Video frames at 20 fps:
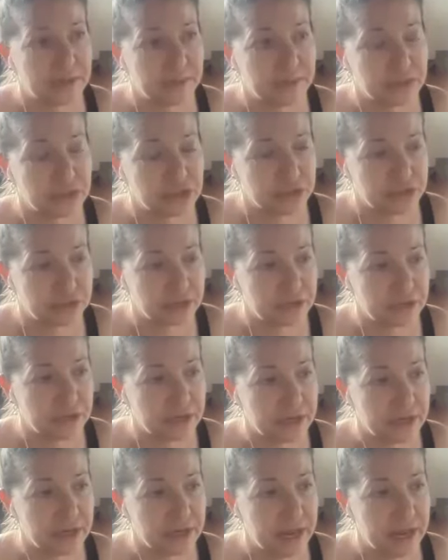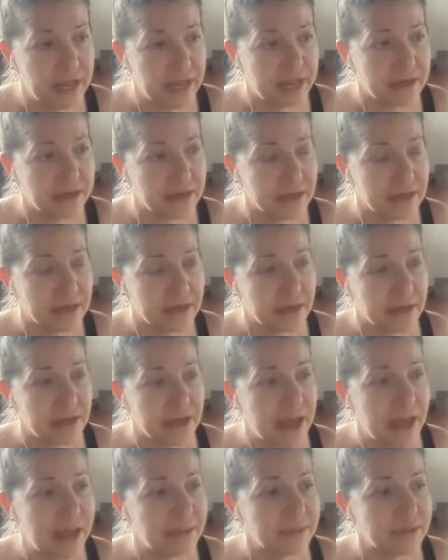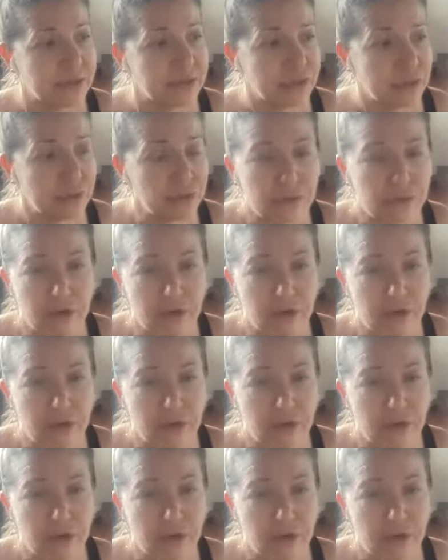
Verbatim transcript: it with children. And I'm so